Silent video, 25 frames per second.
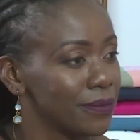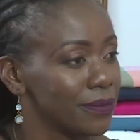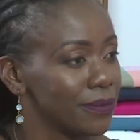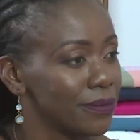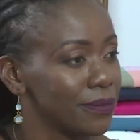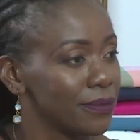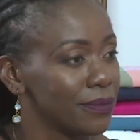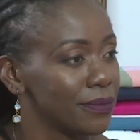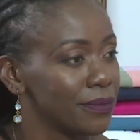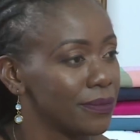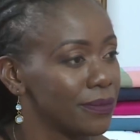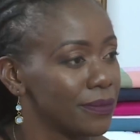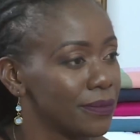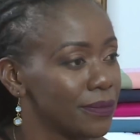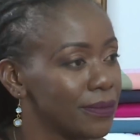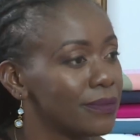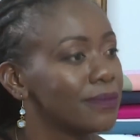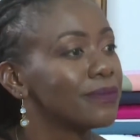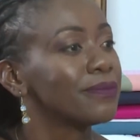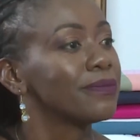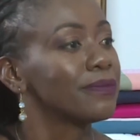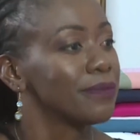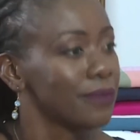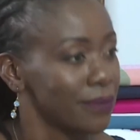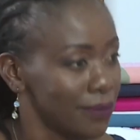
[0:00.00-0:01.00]
coordination
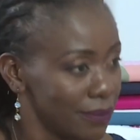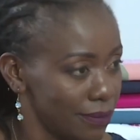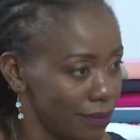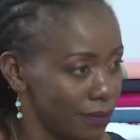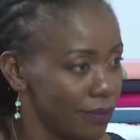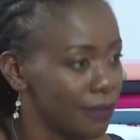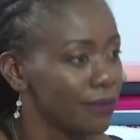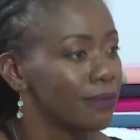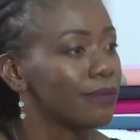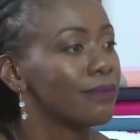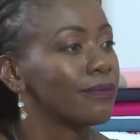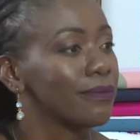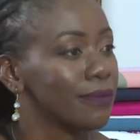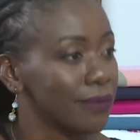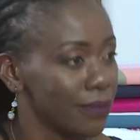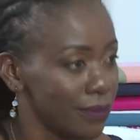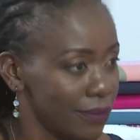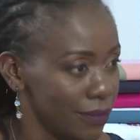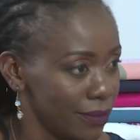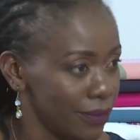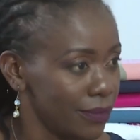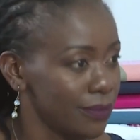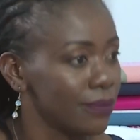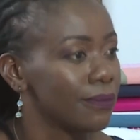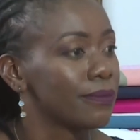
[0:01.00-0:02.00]
of the jaw
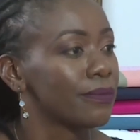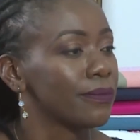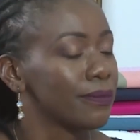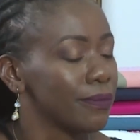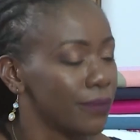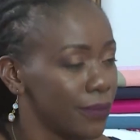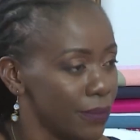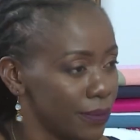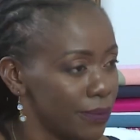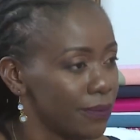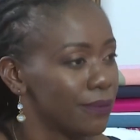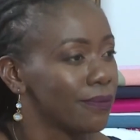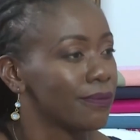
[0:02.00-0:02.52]
muscles, your